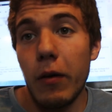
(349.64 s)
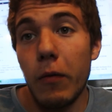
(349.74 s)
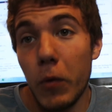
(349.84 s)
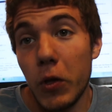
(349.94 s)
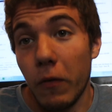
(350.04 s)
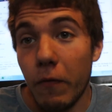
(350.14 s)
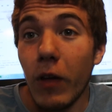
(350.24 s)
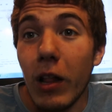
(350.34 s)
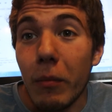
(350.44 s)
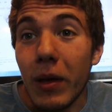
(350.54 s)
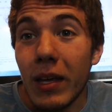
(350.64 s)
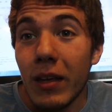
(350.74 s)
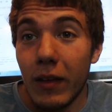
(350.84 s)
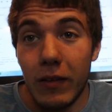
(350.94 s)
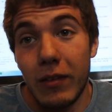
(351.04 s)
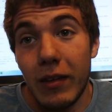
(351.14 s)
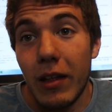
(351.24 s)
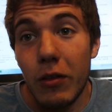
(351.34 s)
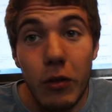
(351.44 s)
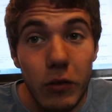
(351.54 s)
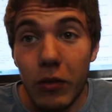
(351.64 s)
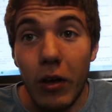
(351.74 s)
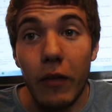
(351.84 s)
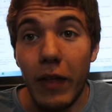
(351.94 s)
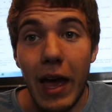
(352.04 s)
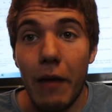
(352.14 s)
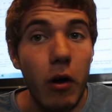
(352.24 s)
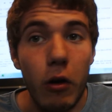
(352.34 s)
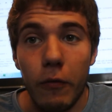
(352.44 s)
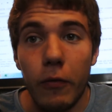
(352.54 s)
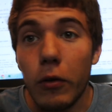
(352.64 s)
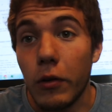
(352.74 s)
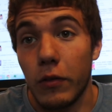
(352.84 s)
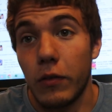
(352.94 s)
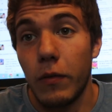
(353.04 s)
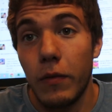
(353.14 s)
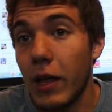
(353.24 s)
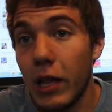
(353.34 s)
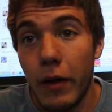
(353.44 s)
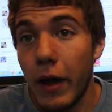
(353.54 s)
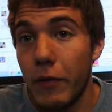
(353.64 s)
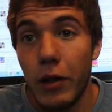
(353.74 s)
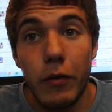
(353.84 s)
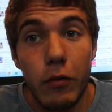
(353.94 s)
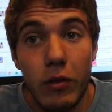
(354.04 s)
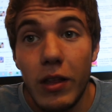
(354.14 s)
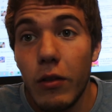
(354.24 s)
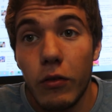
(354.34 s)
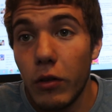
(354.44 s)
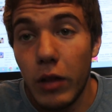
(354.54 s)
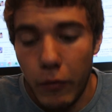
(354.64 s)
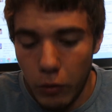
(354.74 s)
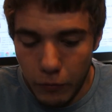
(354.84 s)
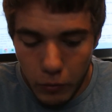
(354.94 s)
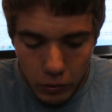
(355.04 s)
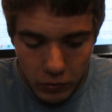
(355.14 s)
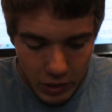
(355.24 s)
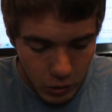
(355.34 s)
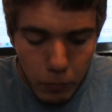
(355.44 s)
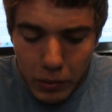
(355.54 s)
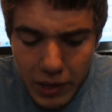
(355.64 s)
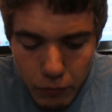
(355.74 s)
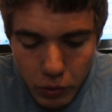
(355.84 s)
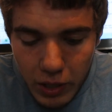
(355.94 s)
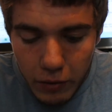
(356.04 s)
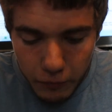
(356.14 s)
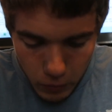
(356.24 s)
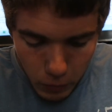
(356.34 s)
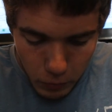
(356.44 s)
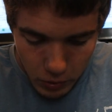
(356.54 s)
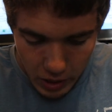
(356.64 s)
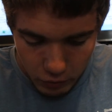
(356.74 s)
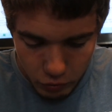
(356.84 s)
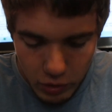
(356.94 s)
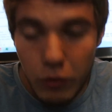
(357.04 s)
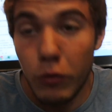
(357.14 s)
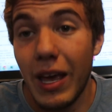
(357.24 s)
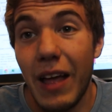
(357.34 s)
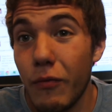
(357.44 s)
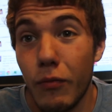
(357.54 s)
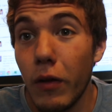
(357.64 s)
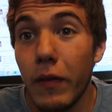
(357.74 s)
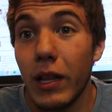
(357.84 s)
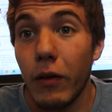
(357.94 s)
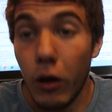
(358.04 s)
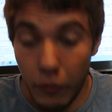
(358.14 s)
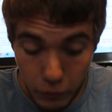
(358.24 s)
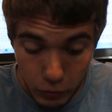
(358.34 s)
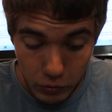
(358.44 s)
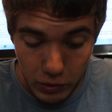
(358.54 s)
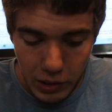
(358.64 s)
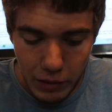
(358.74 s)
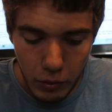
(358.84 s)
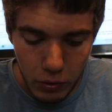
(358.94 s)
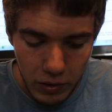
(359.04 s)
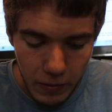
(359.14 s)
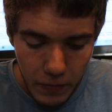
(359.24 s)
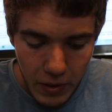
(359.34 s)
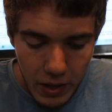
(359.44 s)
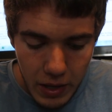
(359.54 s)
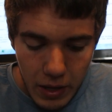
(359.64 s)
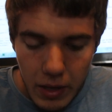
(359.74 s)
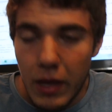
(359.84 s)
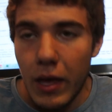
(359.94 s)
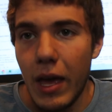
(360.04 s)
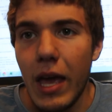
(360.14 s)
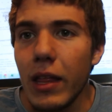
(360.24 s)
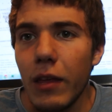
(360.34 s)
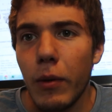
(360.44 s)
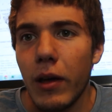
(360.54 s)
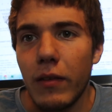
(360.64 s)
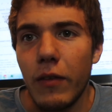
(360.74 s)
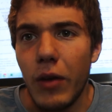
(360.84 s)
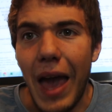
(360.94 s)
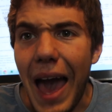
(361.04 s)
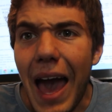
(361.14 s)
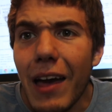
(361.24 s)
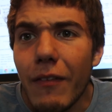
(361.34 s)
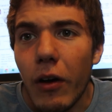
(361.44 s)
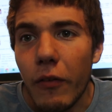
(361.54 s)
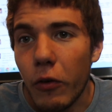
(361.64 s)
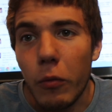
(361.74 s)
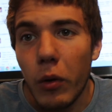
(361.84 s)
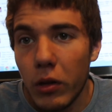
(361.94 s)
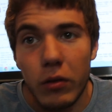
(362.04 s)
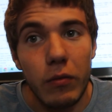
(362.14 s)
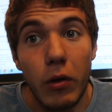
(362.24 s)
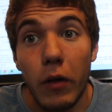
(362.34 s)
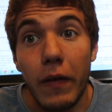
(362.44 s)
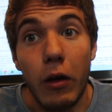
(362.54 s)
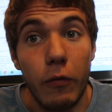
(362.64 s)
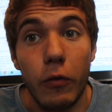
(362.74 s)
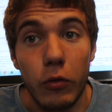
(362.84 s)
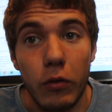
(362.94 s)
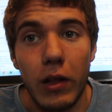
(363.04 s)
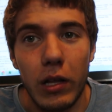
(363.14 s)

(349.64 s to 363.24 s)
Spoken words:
When you're filming, as I said, it does not have autofocus. The 1100D does not have autofocus. I don't believe you get a firmware actually that you can't run autofocus on the 1100D. Anyways, if you have a firmware that can run autofocus on the